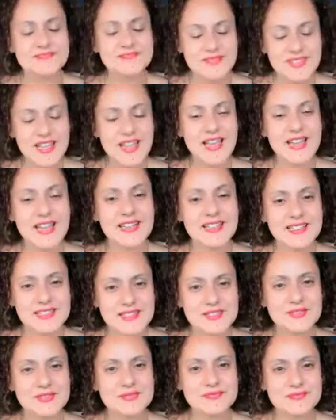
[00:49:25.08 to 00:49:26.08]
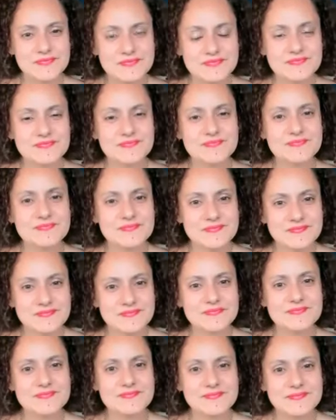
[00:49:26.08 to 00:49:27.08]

it's yes. funny. People don't have a, a